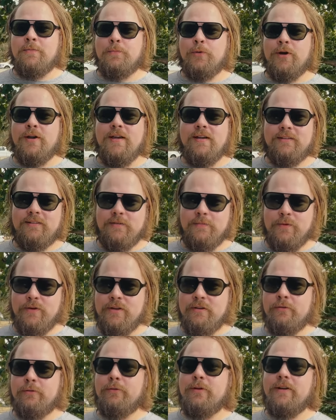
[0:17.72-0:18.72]

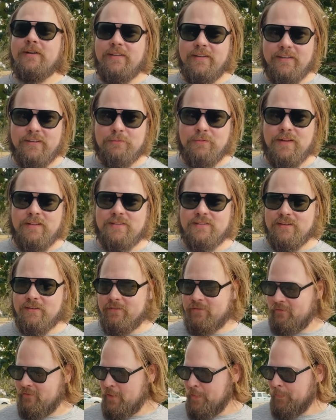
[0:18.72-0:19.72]
predictably really expensive.
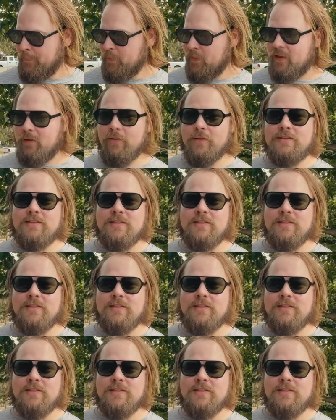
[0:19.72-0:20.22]
It was